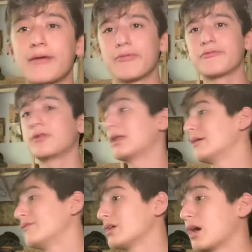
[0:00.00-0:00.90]
Emperor of Dune. I
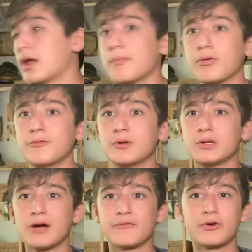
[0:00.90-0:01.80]
love the God Emperor of Dune
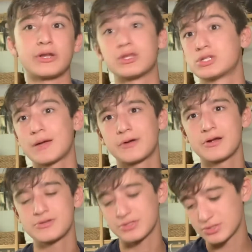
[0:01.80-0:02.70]
cover and the Chapter
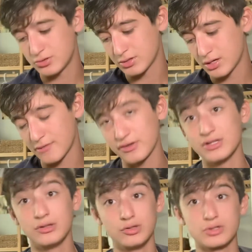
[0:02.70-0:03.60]
House Dune cover.
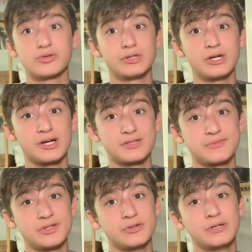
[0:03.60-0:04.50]
It looks really
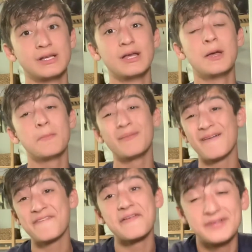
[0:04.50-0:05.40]
awesome too. But my
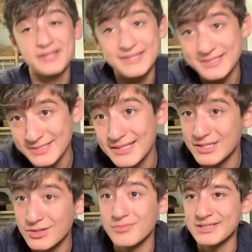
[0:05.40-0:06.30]
favorite is the
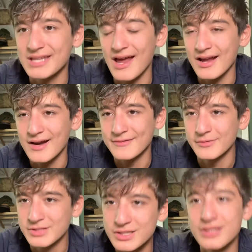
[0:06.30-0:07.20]
Dune Messiah cover,
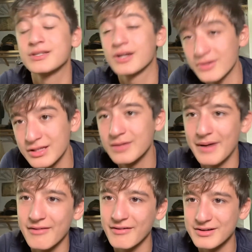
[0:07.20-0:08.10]
which is currently the
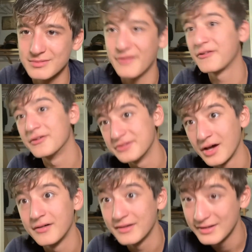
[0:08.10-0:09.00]
background to my phone.
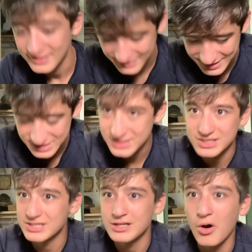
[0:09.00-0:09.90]
So, yeah, it's
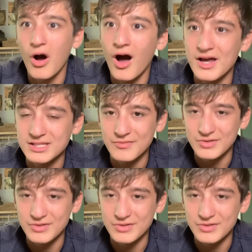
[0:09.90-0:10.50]
just so awesome.